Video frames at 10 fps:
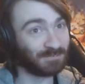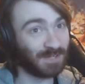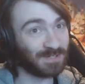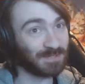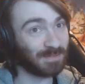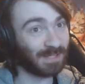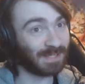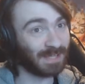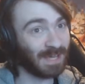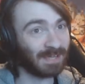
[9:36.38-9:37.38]
Feed it to me
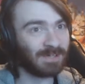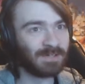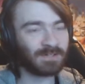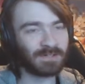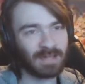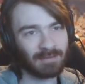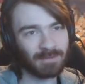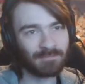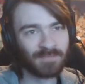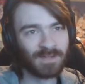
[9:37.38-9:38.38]
like cake. God damn
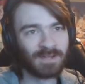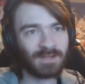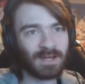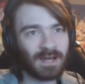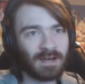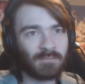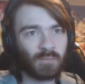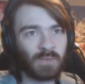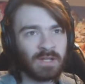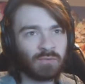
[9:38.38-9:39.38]
it. Um,
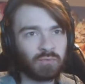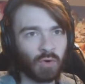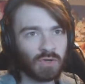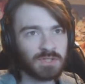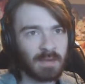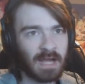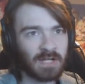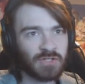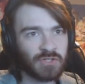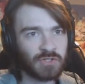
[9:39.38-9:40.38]
we need Rock
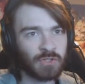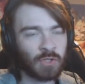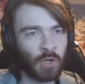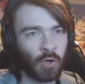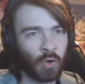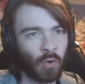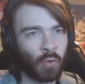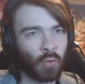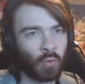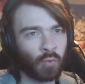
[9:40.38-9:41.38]
Smash.
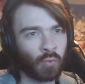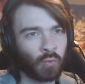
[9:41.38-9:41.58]
No.